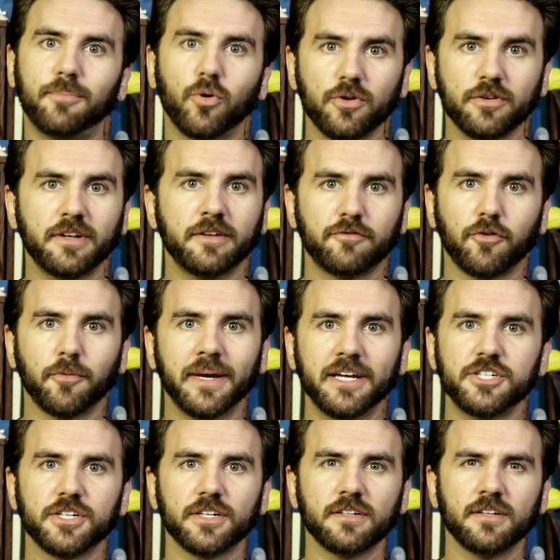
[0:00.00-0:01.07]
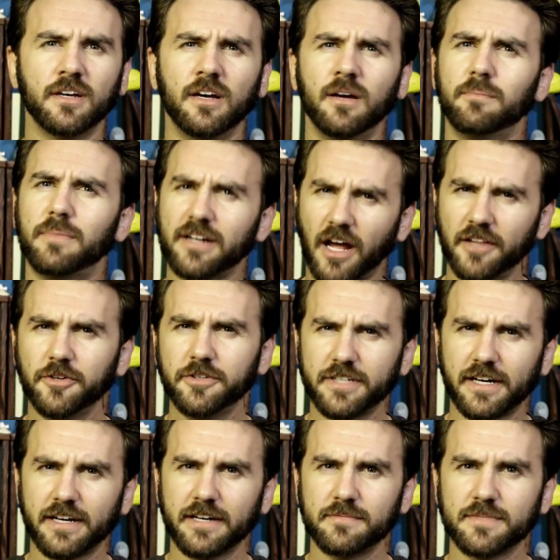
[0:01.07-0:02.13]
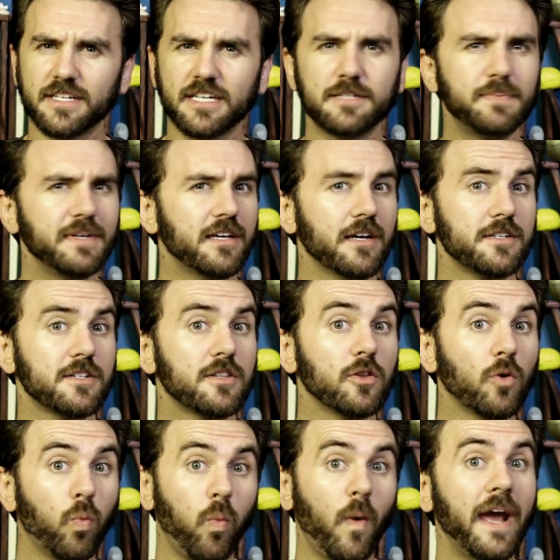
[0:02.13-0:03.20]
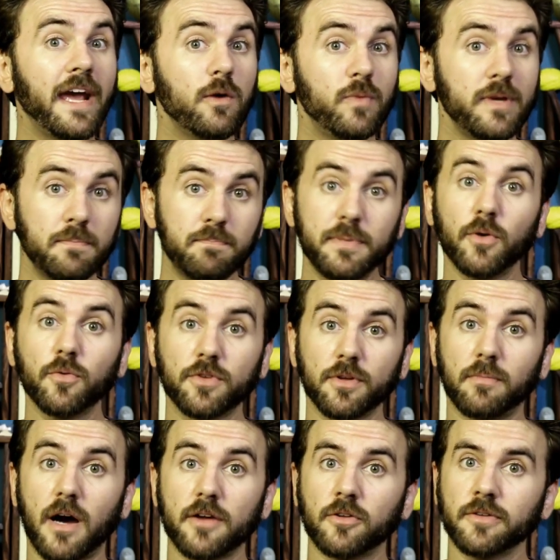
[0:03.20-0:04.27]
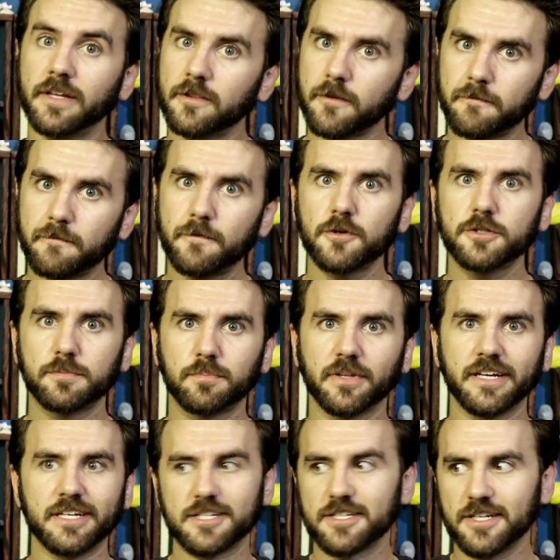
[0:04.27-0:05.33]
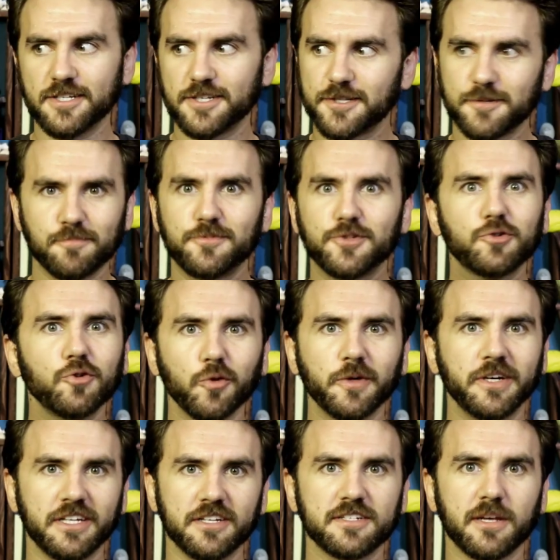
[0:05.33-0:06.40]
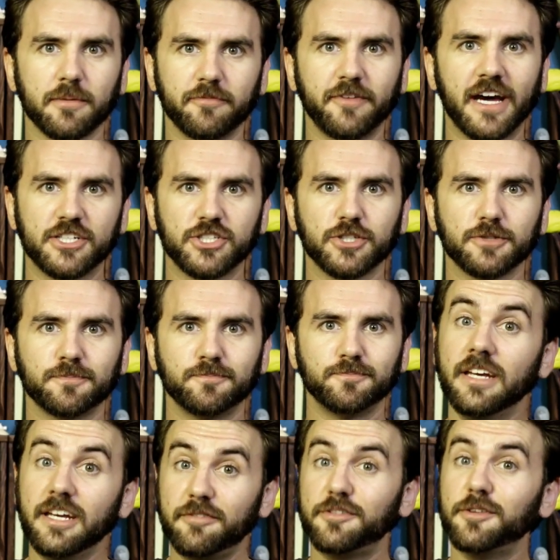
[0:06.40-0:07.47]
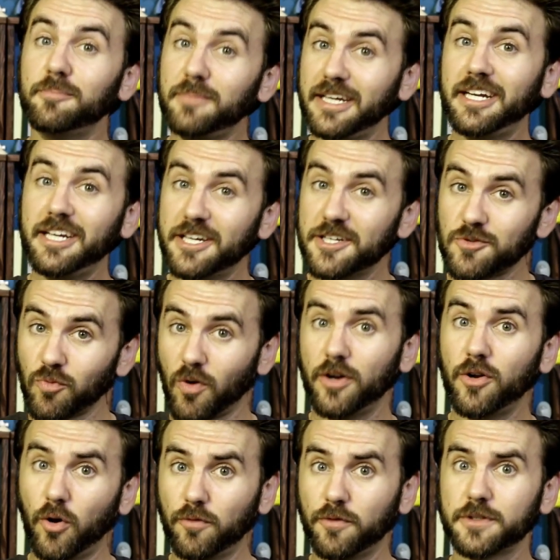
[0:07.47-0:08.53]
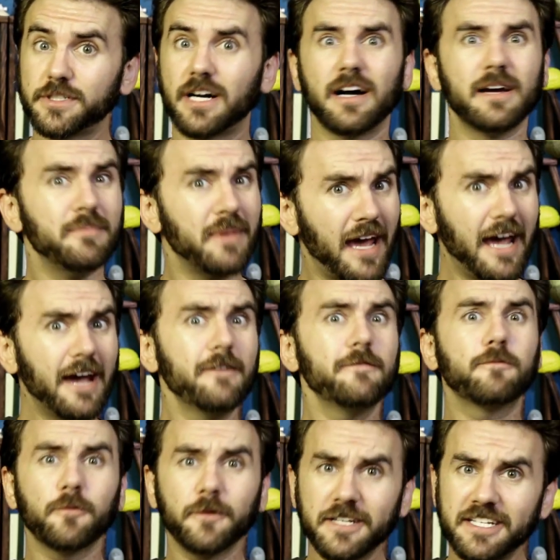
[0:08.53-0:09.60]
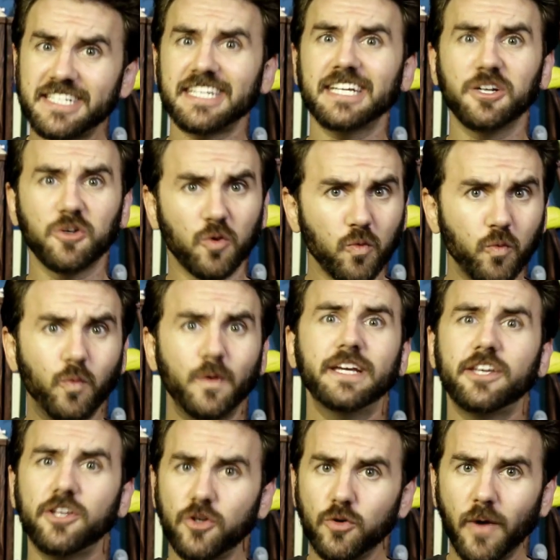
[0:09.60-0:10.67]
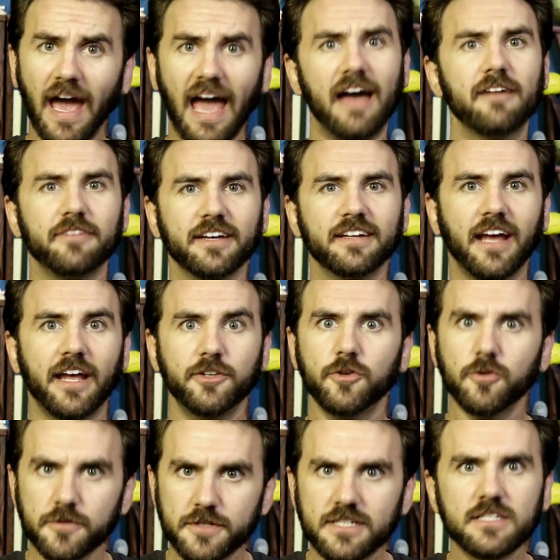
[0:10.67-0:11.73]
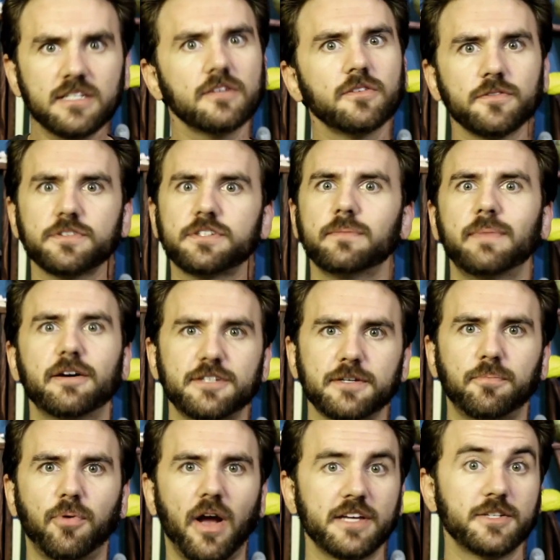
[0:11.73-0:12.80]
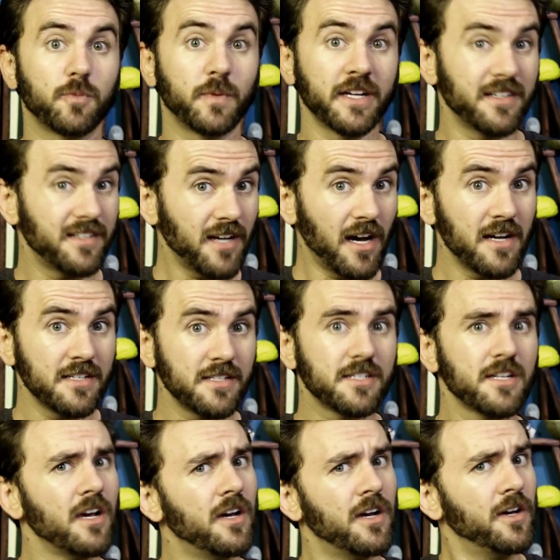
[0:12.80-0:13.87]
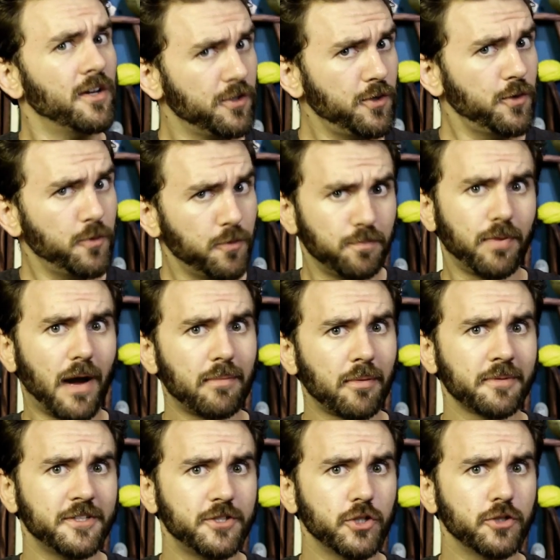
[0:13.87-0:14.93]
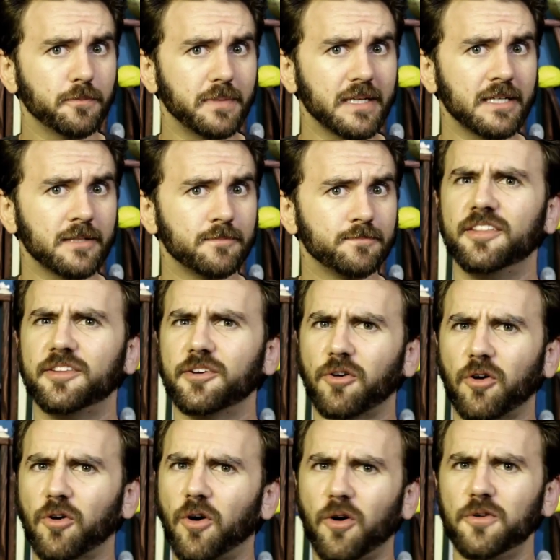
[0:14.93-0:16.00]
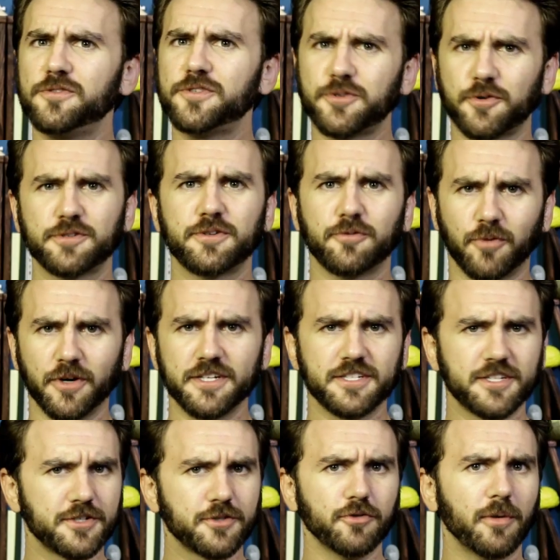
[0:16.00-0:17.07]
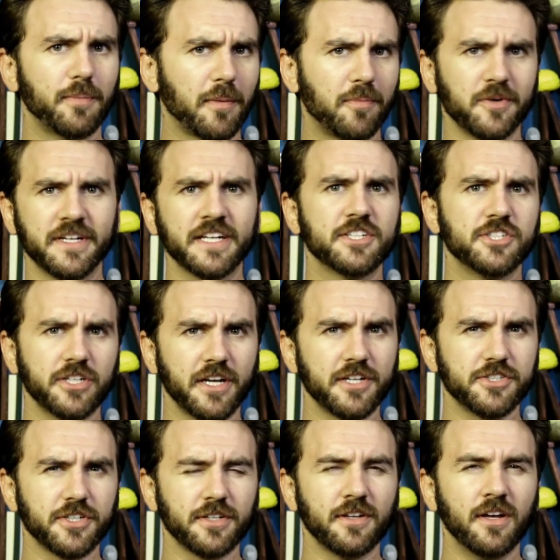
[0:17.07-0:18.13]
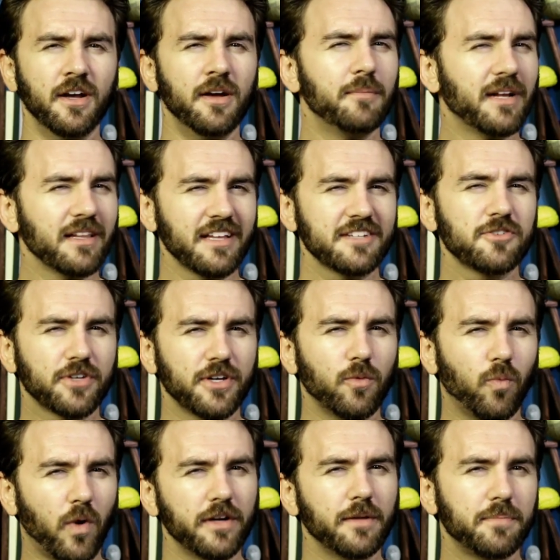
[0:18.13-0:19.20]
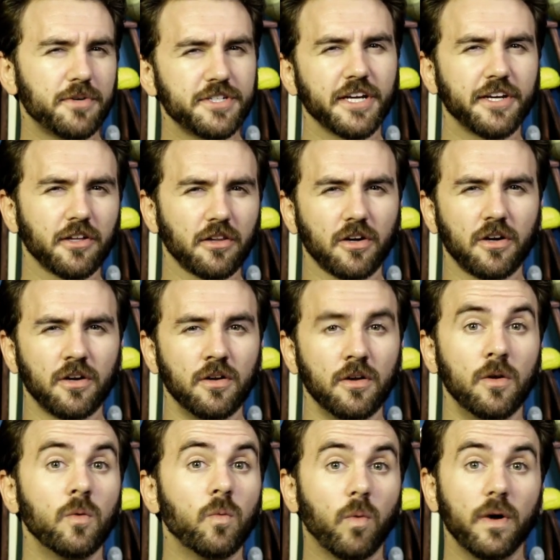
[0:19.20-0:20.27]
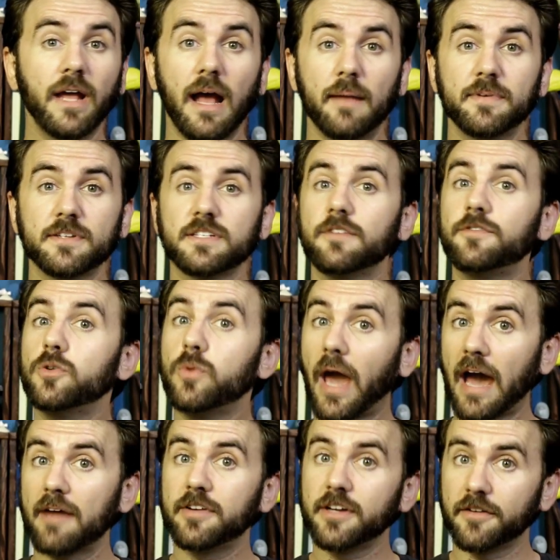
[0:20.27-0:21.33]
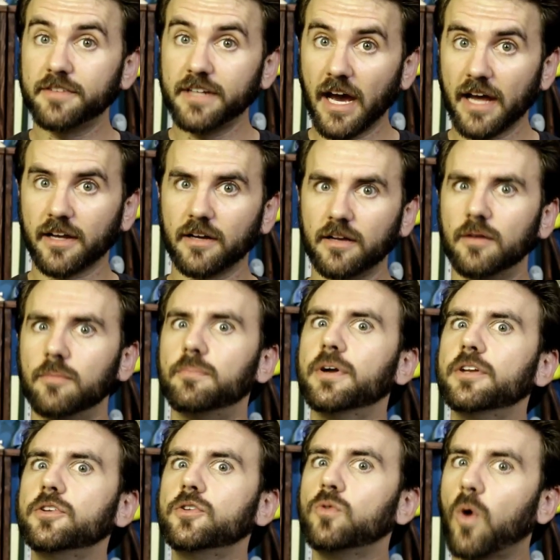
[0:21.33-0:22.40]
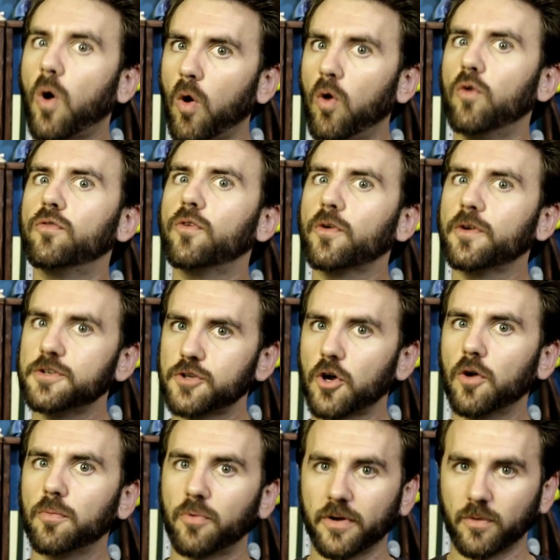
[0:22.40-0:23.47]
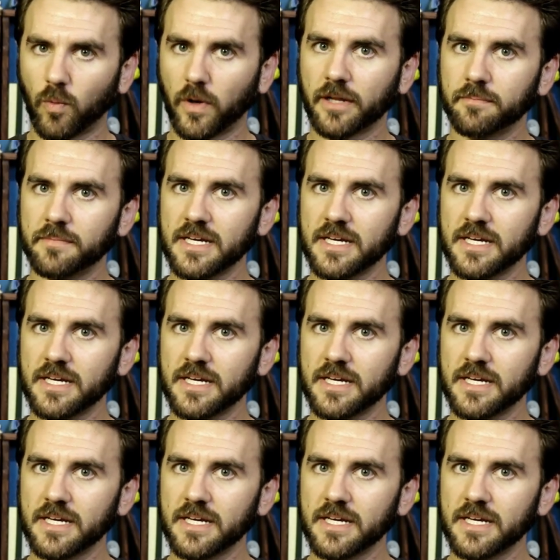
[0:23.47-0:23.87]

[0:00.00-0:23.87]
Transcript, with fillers: important information, but other times it's because the way we built the model in the first place is screwy in some fashion. If the meeting has run over time every single week you have it, and you're still somehow surprised when it does, you probably shouldn't be. There are all sorts of ways to screw up a prediction engine, but let's look at one in particular. What happens if you have enough data, but you overinterpret what it